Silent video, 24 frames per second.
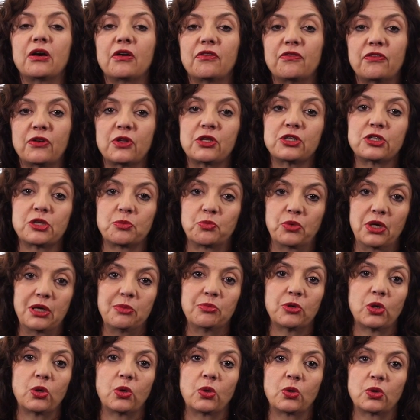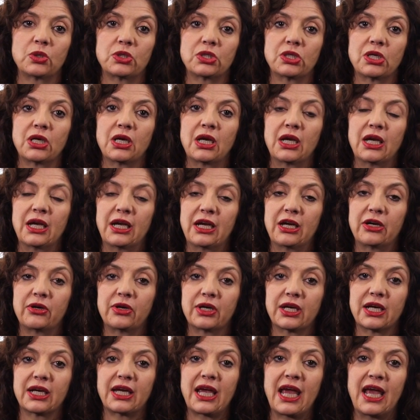for the Supreme Court
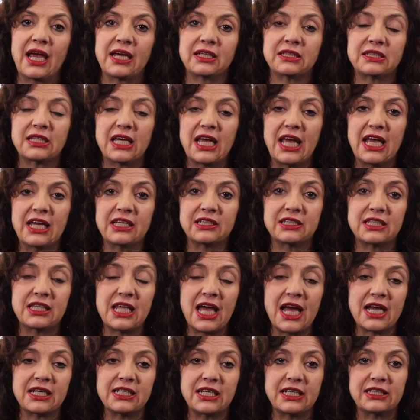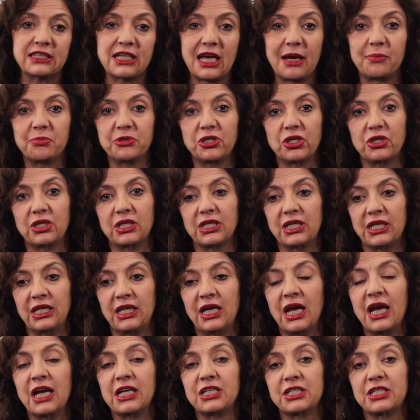hearing a case is that it's up to the